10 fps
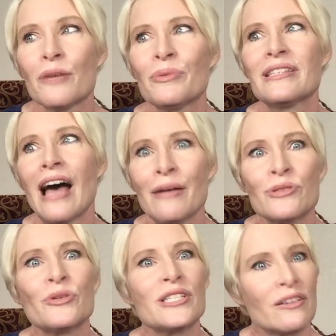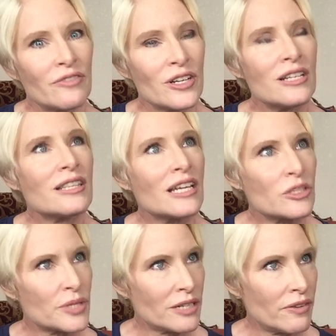But times were different,
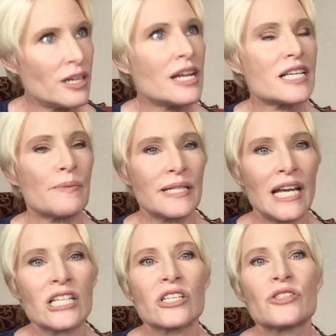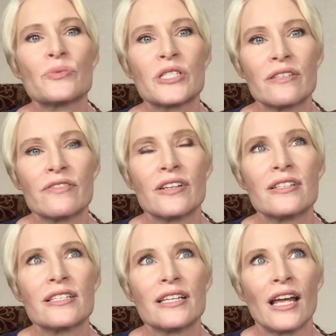things were different, and expectations were
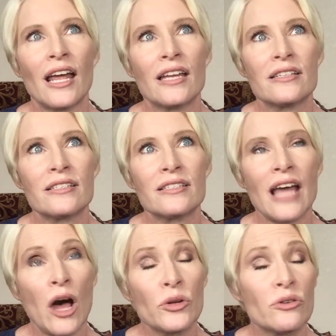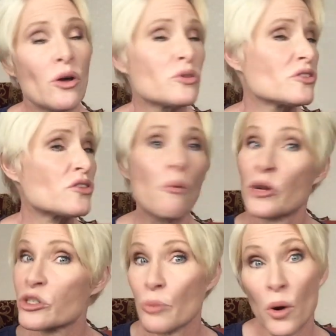different. And now you know so
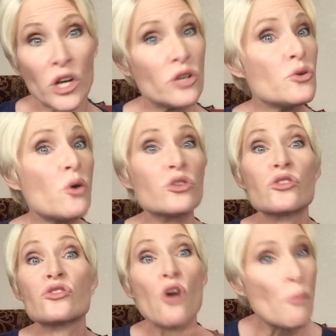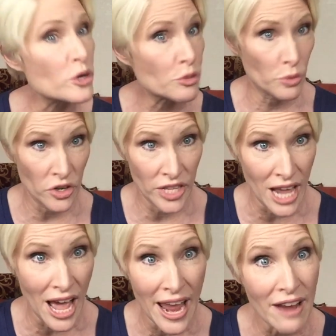much more. You know so much more than
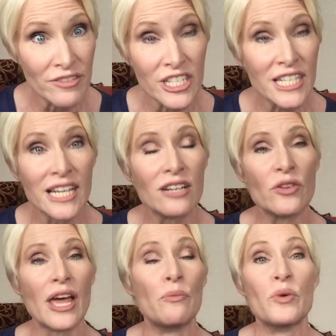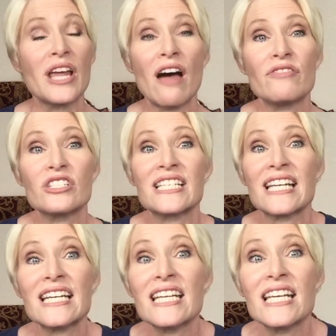I ever did or than we ever
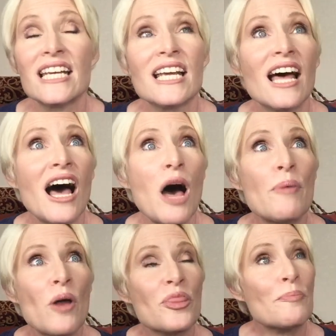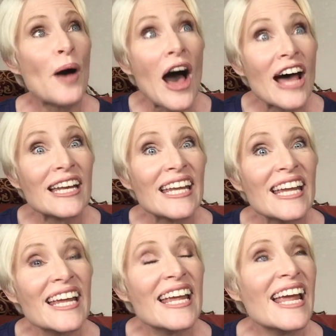did about the
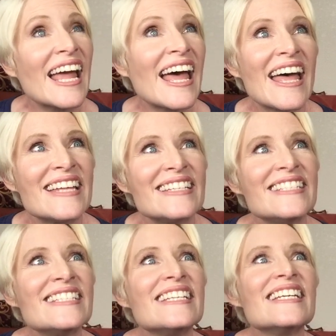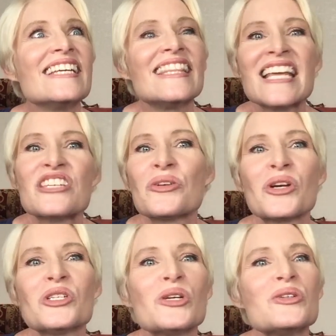body and things you
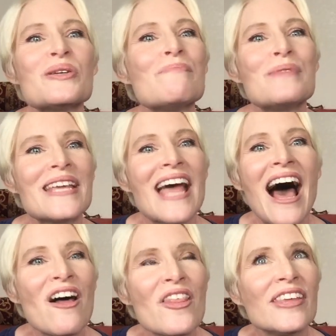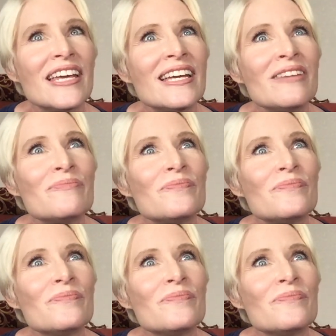can do to be healthy.